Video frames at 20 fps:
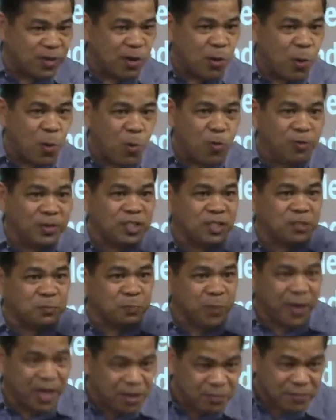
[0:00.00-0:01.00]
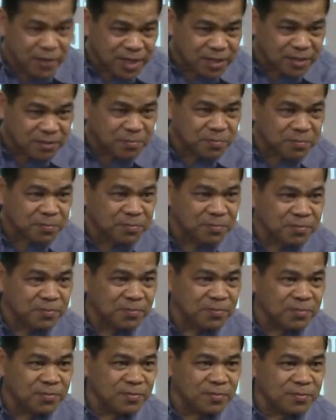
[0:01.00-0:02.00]
the Holy Spirit.
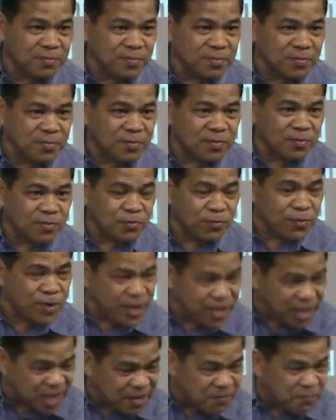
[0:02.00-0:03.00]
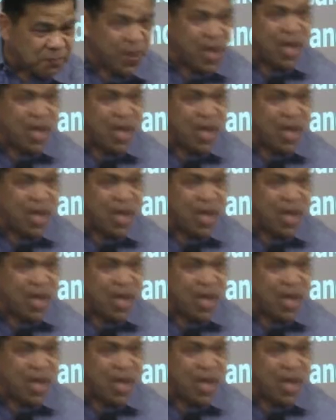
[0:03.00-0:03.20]
Where in